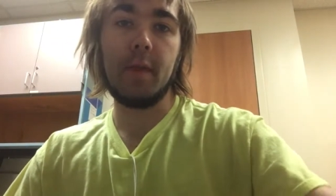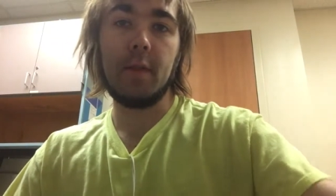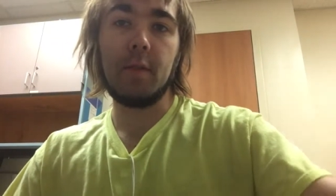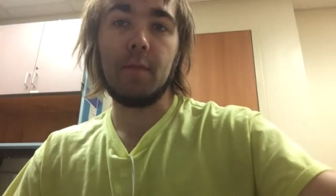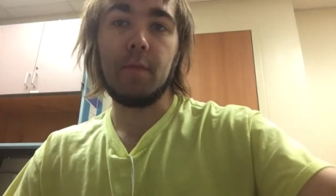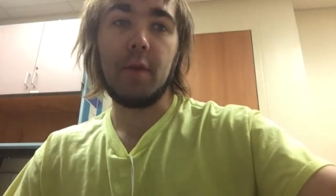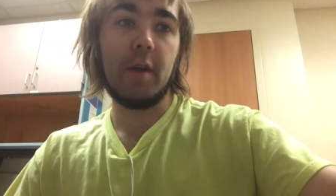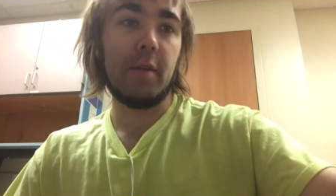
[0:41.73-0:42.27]
Surprise.
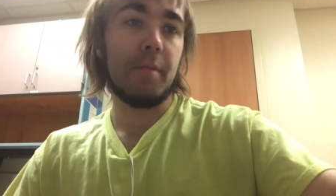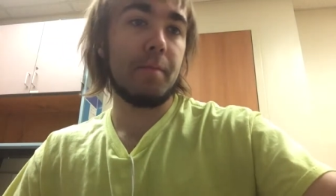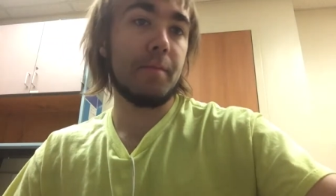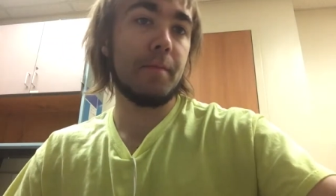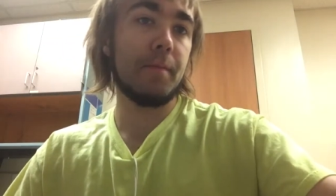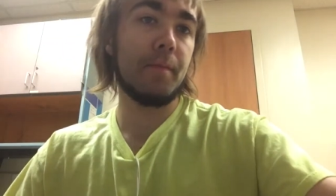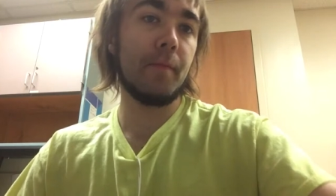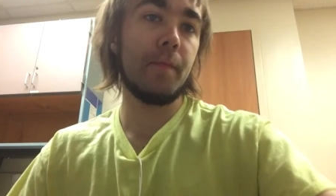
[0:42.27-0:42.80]
fries.
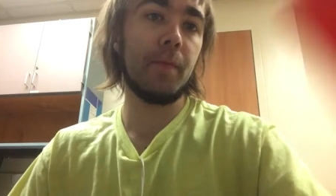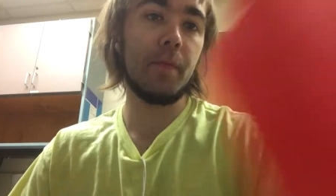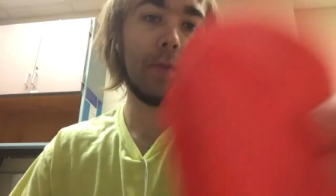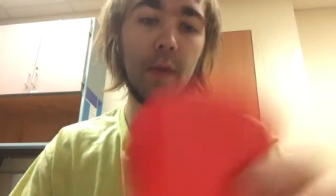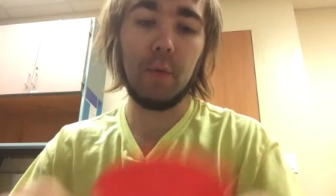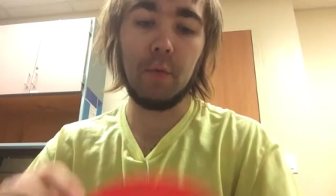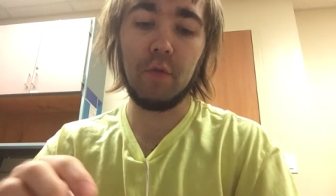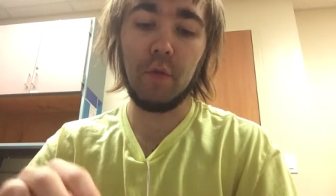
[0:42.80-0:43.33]

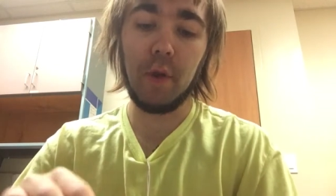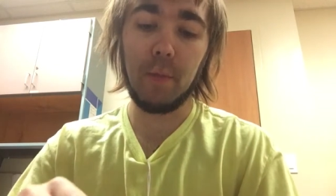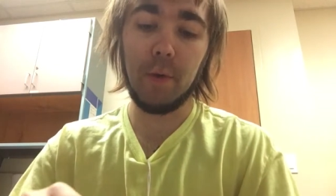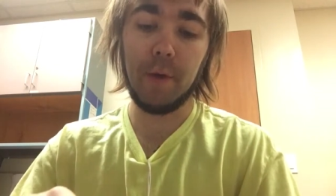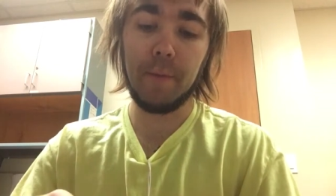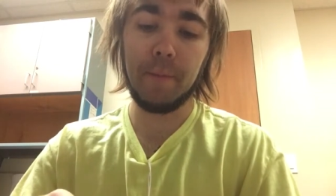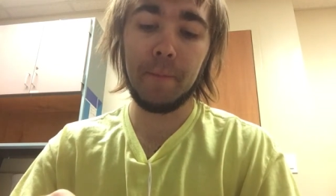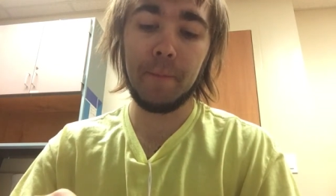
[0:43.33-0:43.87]
we'll try them
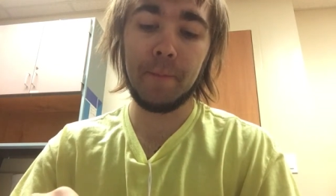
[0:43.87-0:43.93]
out.